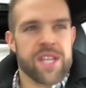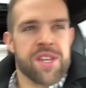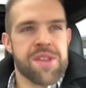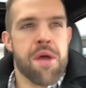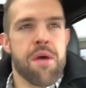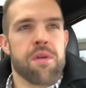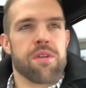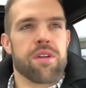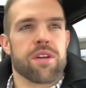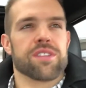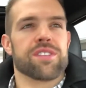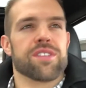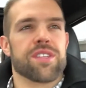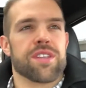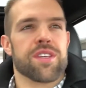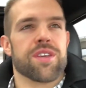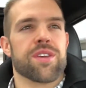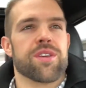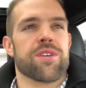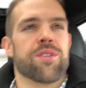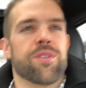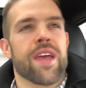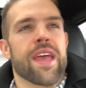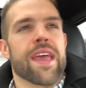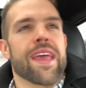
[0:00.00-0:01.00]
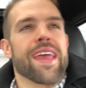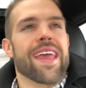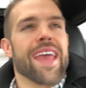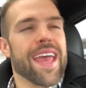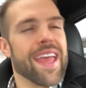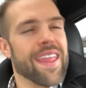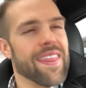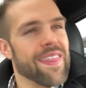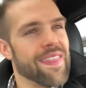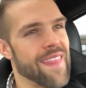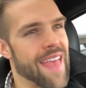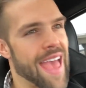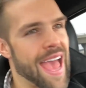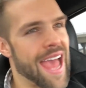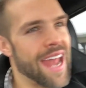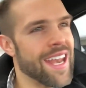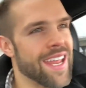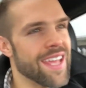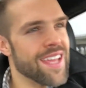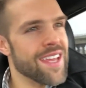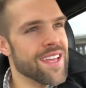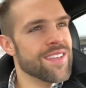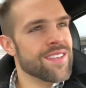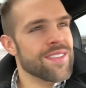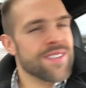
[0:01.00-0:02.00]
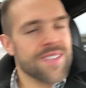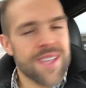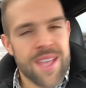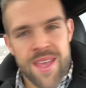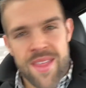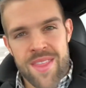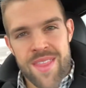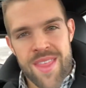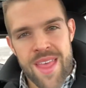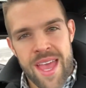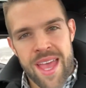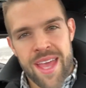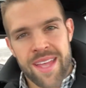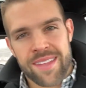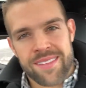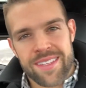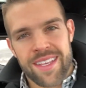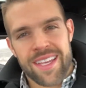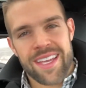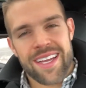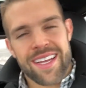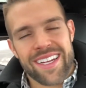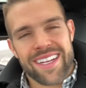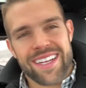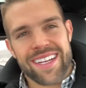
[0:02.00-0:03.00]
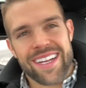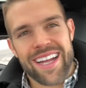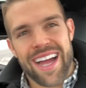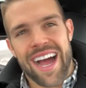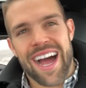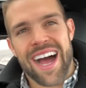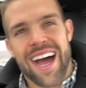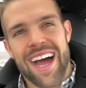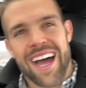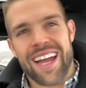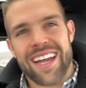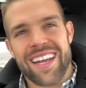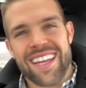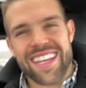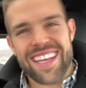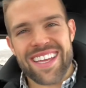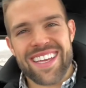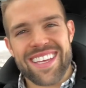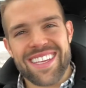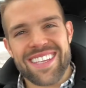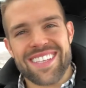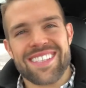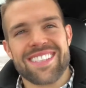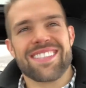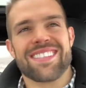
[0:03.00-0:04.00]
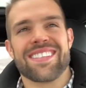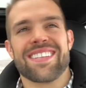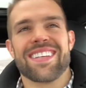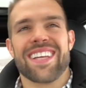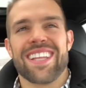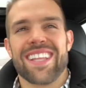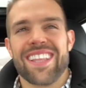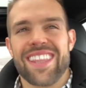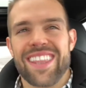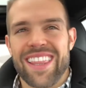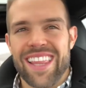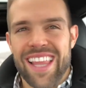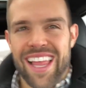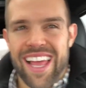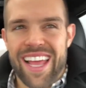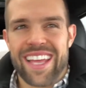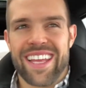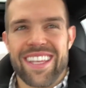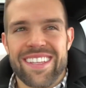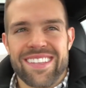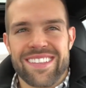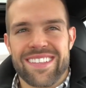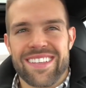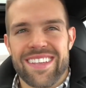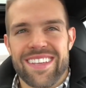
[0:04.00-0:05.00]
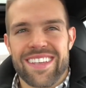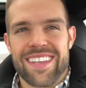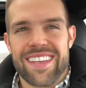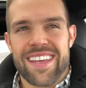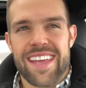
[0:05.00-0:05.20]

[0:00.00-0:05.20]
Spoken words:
known unto you, and that is that God is light,